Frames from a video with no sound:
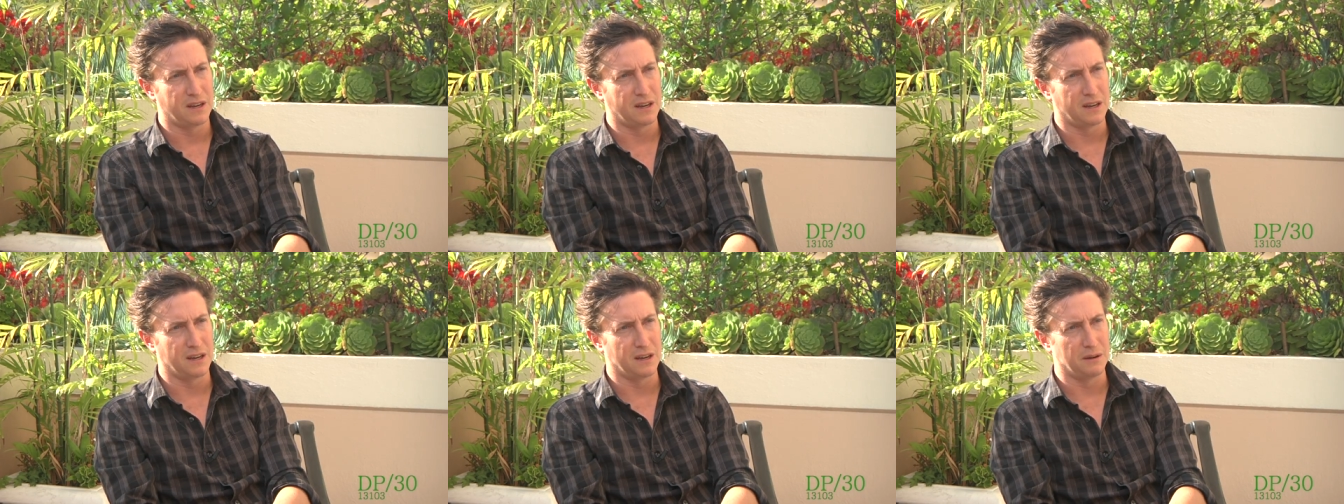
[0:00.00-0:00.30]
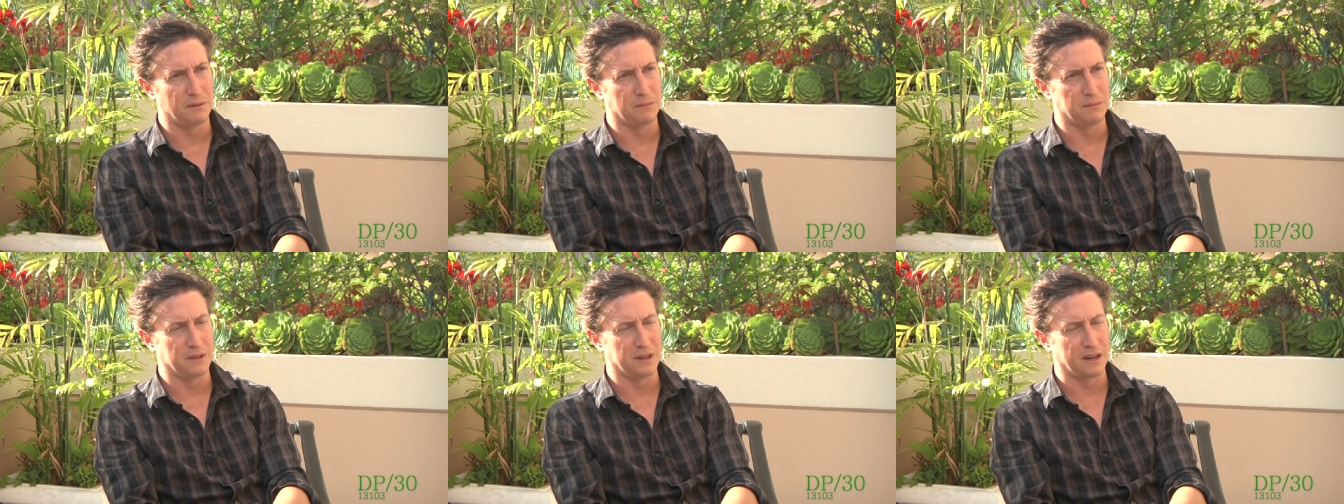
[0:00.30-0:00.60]

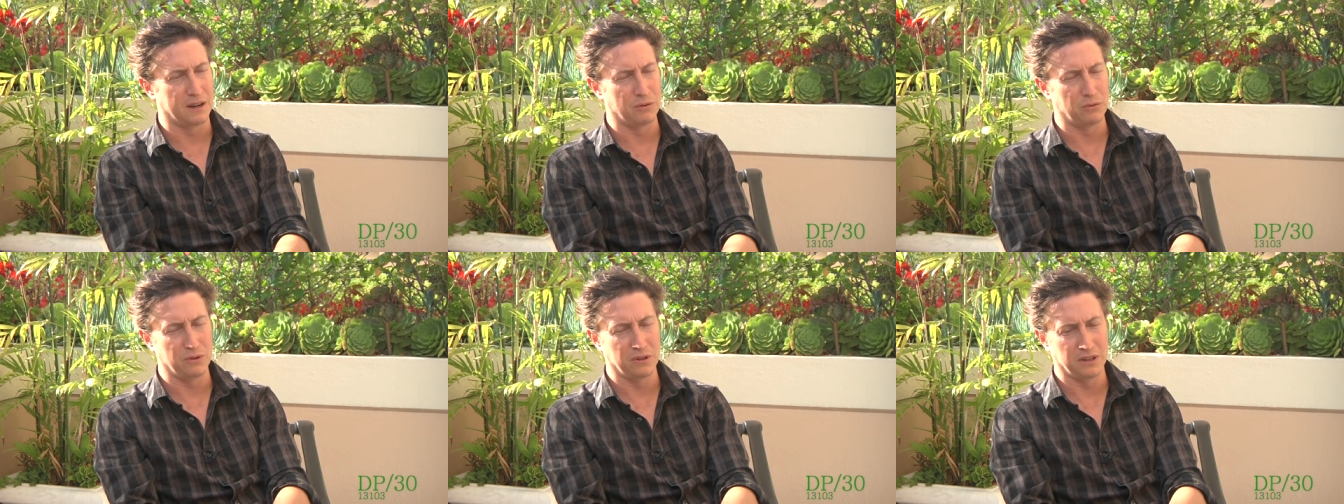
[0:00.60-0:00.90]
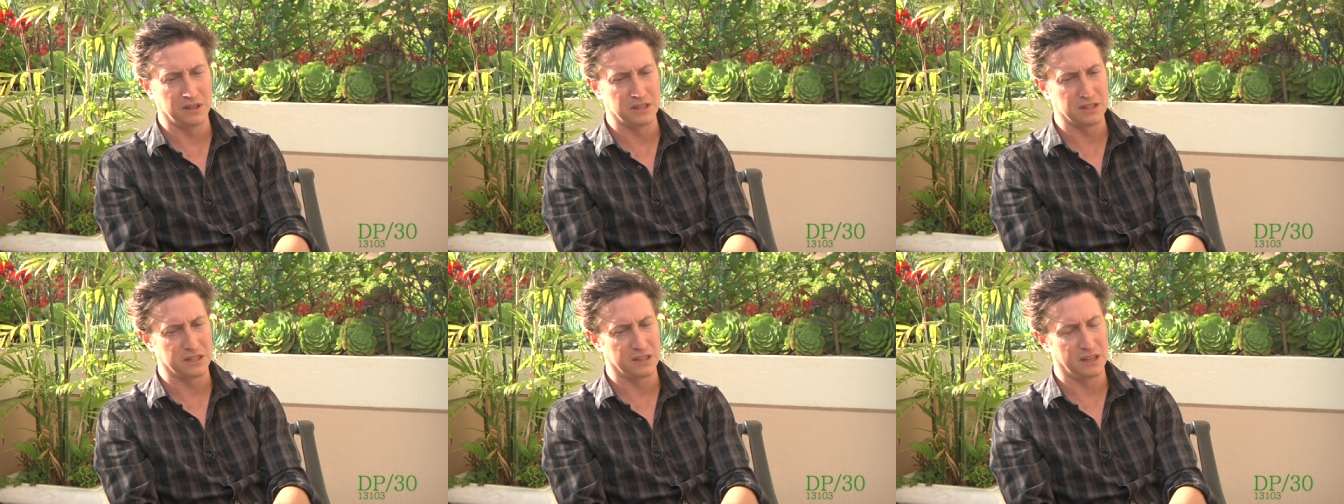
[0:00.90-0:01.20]
um, that I
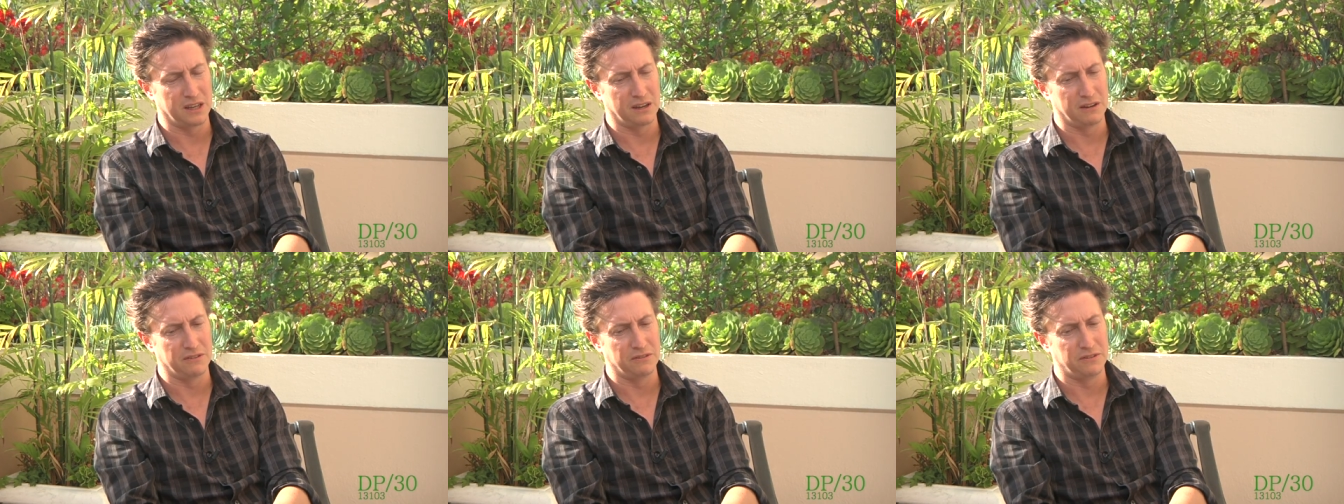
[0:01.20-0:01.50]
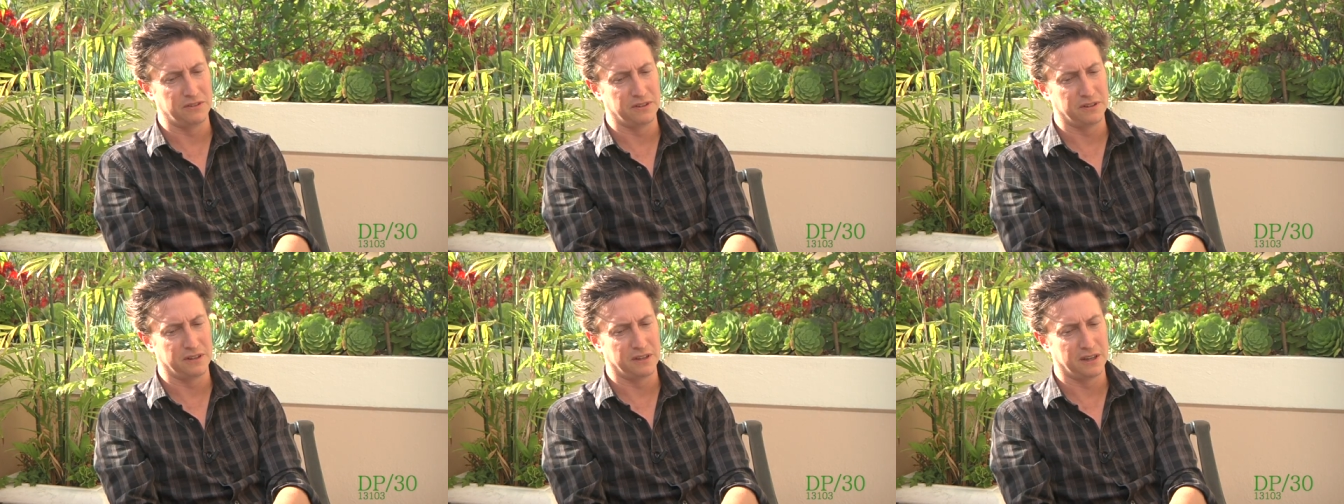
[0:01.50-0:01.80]
really just
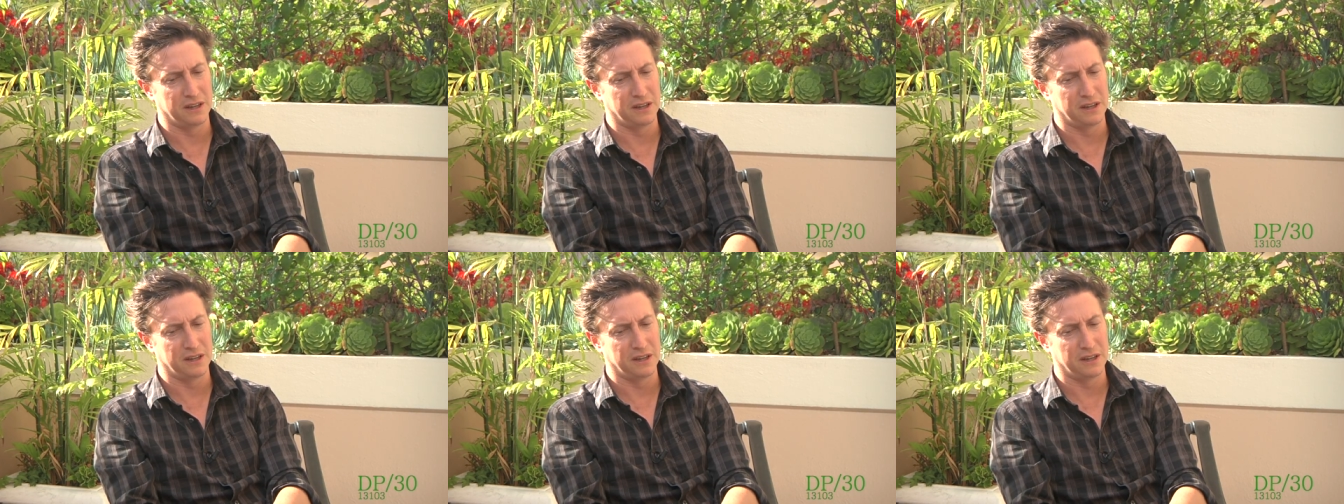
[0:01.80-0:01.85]
loved.